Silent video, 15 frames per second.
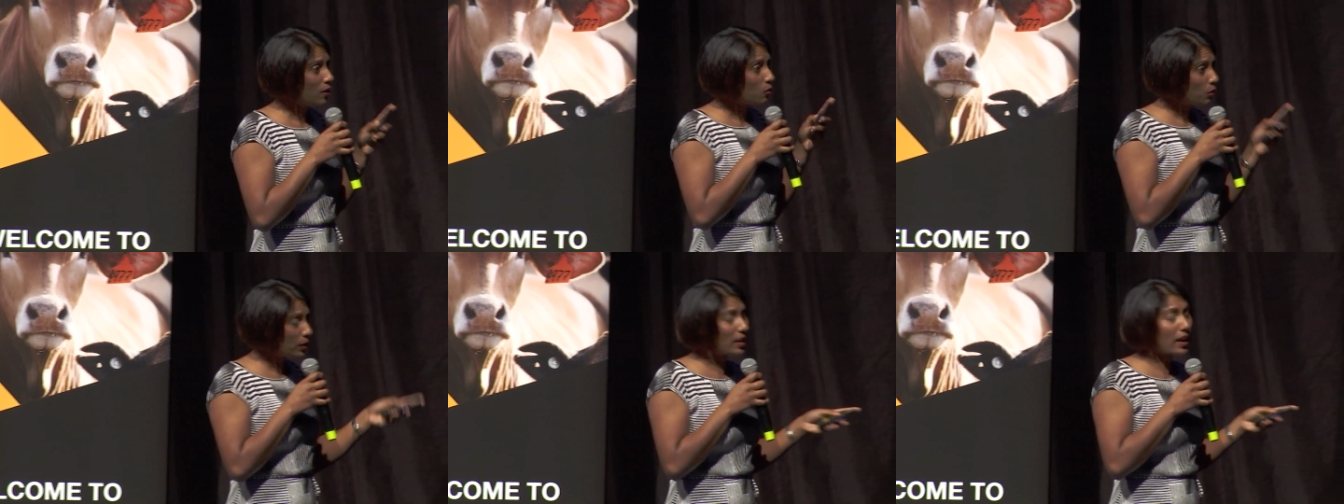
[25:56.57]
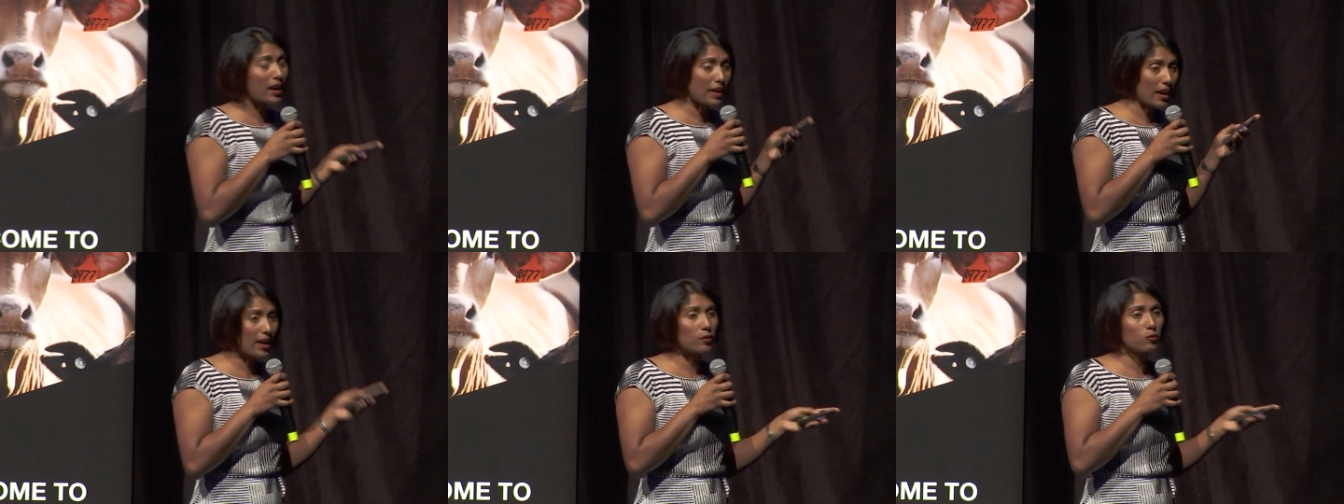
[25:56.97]

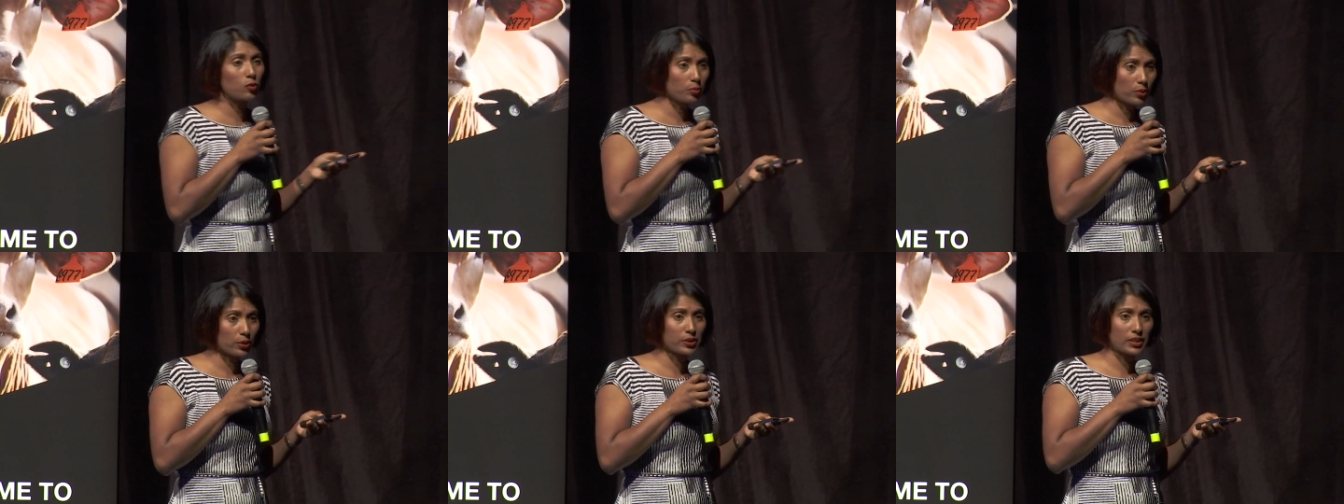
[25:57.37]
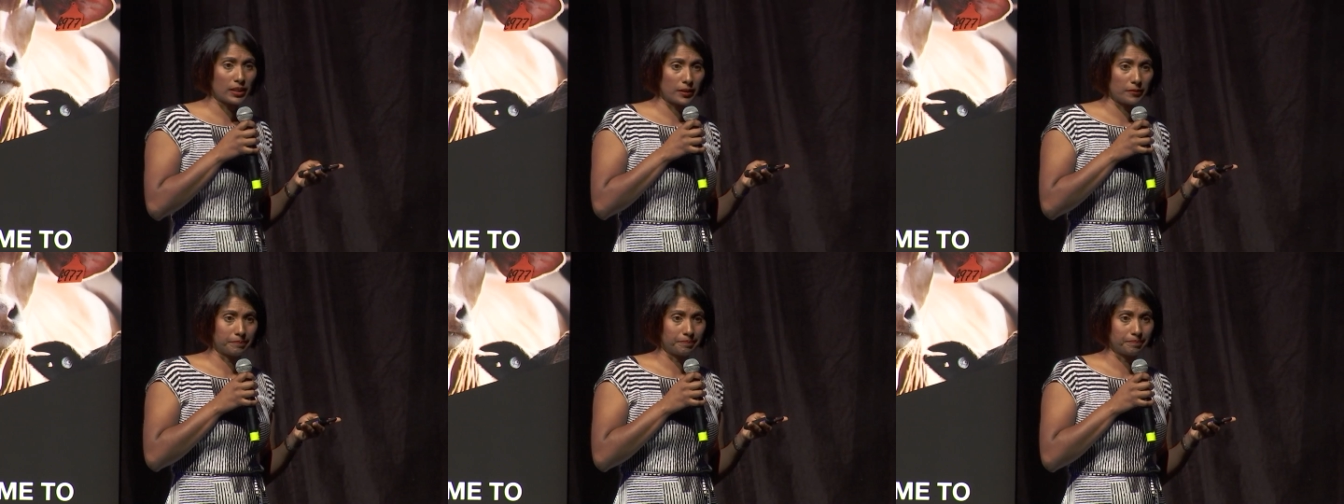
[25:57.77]
without animal
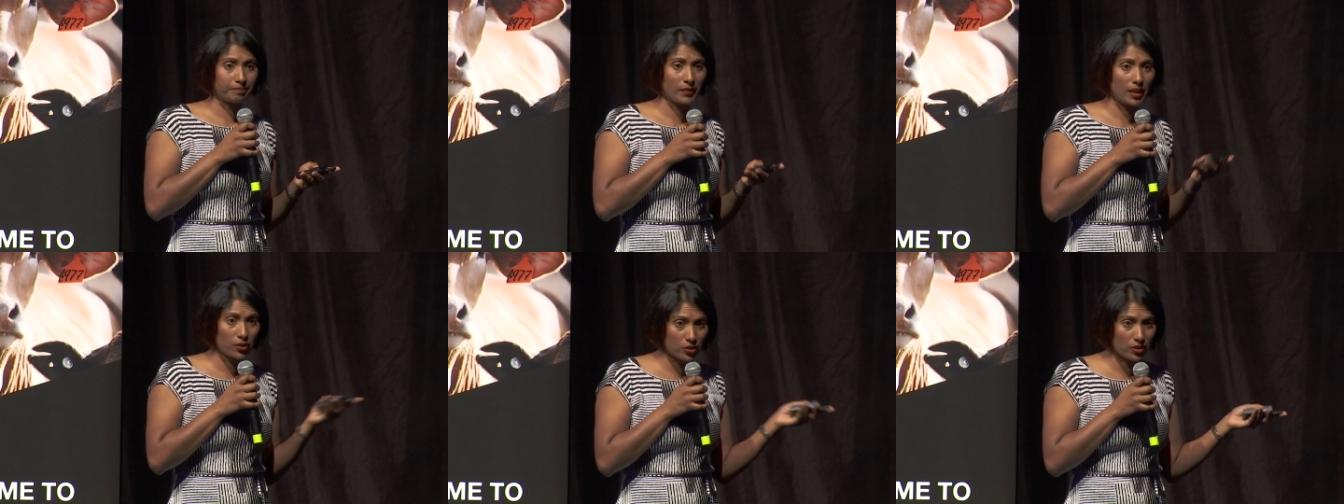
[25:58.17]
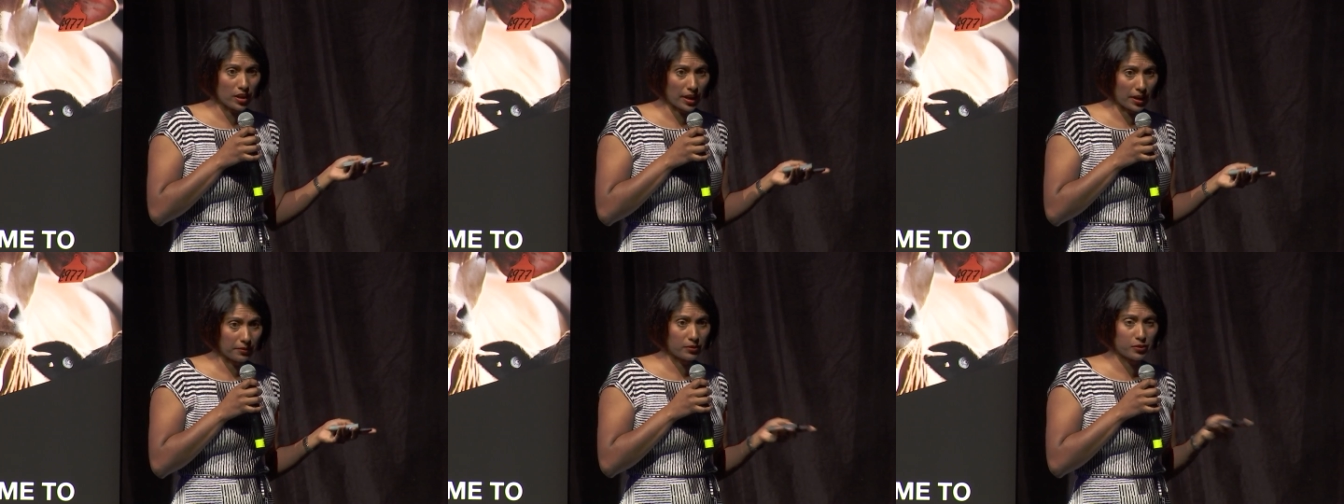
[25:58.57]
protein in your
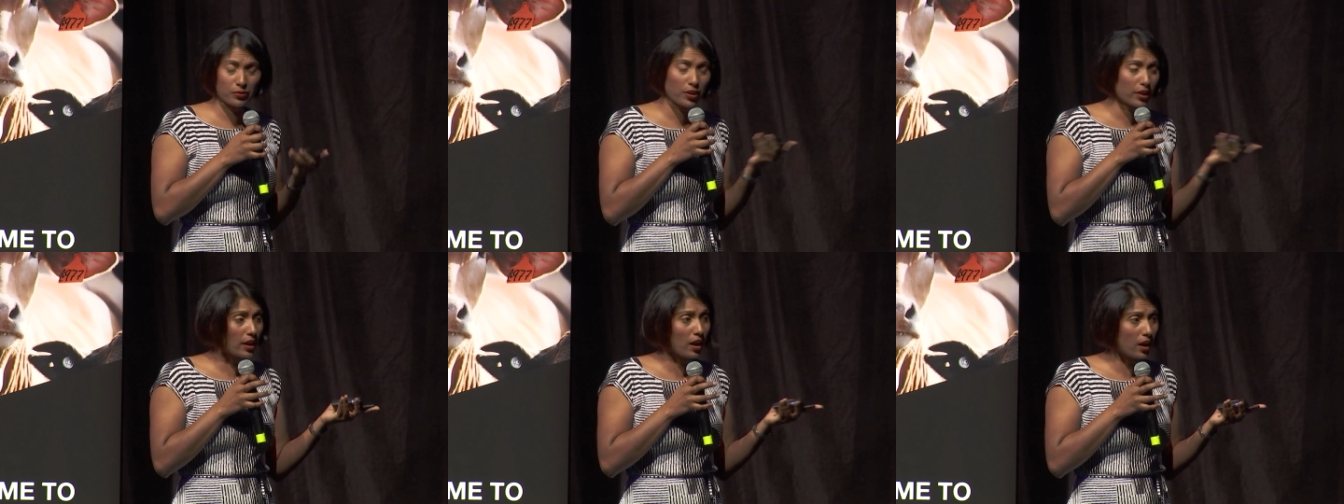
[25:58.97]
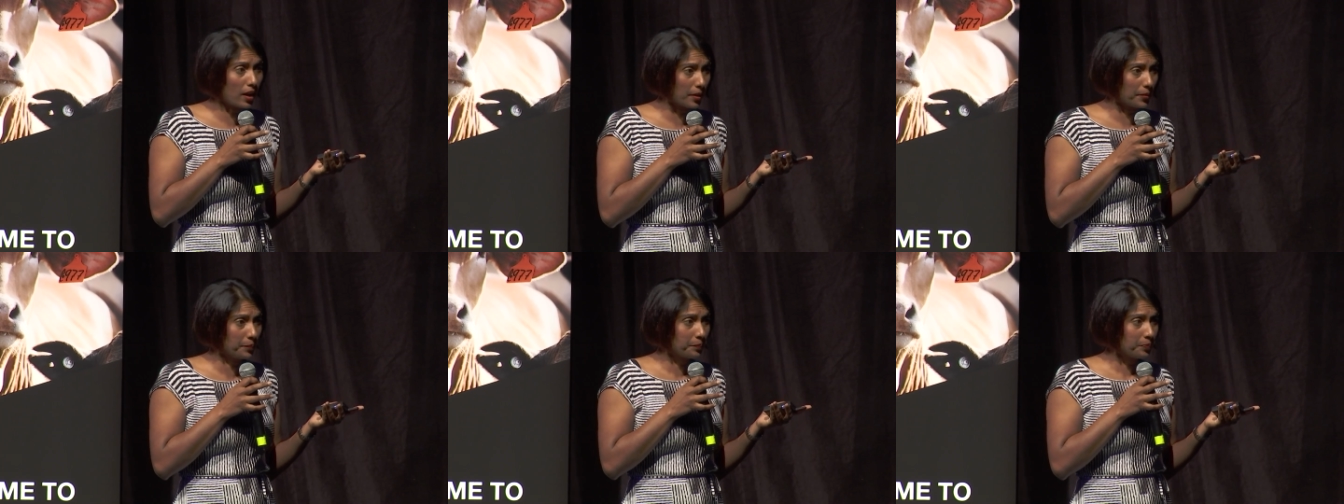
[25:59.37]
diet. It's very hard.